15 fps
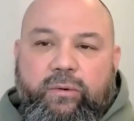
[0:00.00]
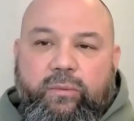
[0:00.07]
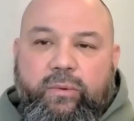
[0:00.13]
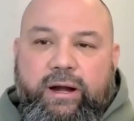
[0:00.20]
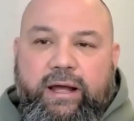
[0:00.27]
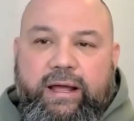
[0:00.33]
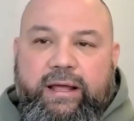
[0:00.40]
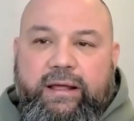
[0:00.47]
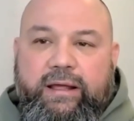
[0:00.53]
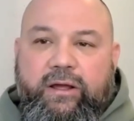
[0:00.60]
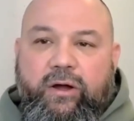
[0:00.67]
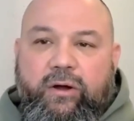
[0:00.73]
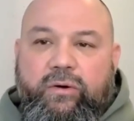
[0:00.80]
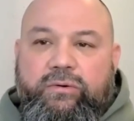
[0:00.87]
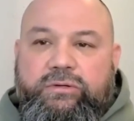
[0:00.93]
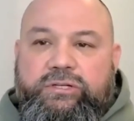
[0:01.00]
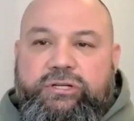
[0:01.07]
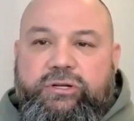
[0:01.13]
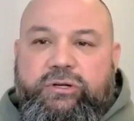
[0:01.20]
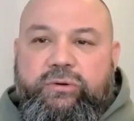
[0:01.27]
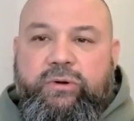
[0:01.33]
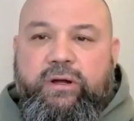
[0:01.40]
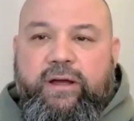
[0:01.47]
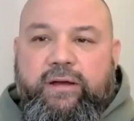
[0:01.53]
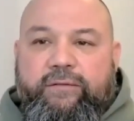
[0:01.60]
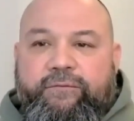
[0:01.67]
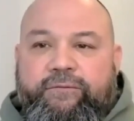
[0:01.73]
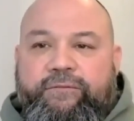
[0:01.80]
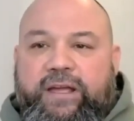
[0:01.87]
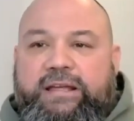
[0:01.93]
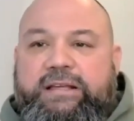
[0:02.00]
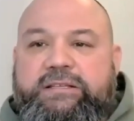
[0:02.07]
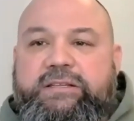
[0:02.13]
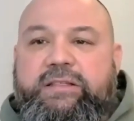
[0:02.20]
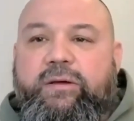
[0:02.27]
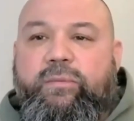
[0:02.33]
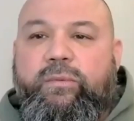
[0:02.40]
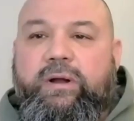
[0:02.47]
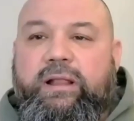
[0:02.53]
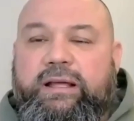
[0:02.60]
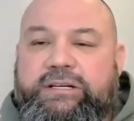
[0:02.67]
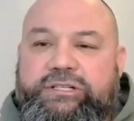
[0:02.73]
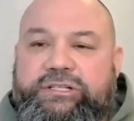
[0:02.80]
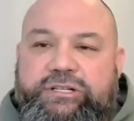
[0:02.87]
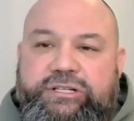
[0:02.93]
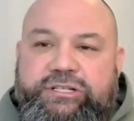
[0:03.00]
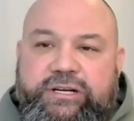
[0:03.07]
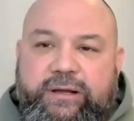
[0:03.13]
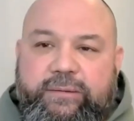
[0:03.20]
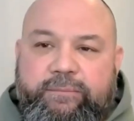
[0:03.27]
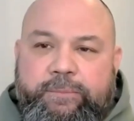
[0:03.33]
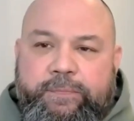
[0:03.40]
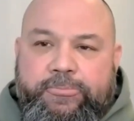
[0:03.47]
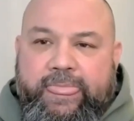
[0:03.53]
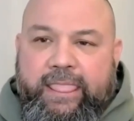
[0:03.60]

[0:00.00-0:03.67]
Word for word: when I go to fix the relationship,